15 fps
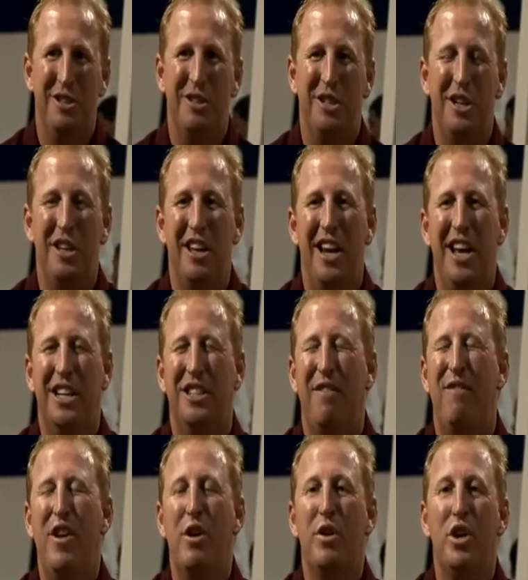You see that he has
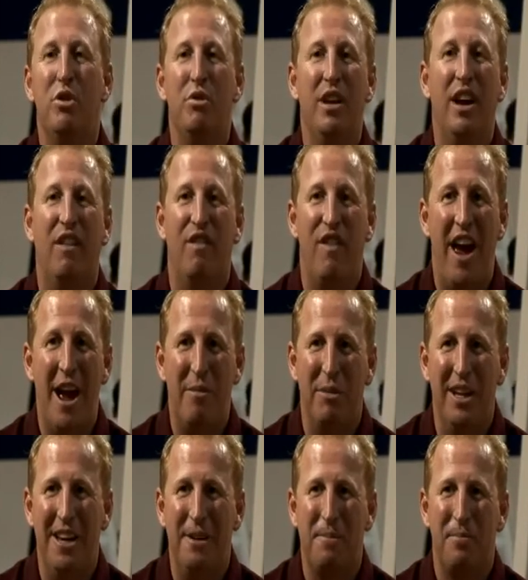a very unique
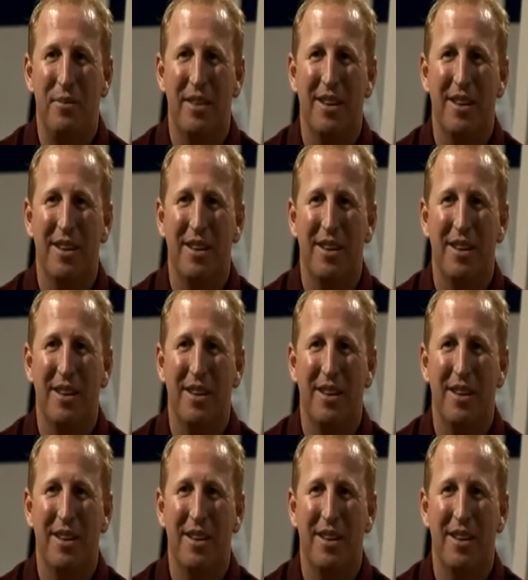family.